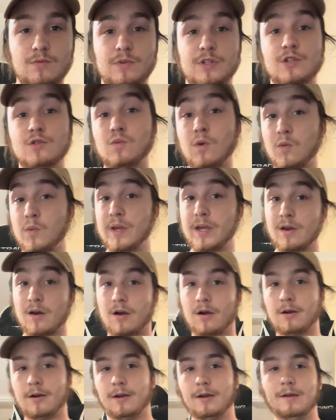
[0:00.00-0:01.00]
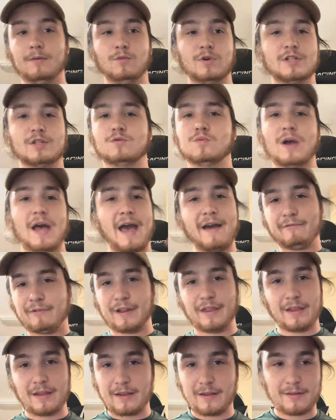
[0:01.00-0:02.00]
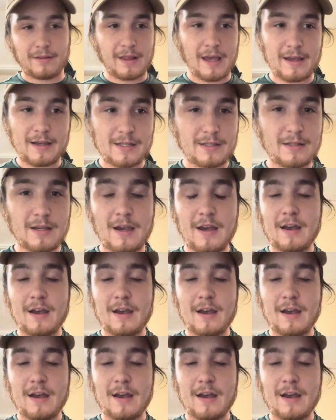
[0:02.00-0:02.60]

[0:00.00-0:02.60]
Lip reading: which is what we are, which is what everything that is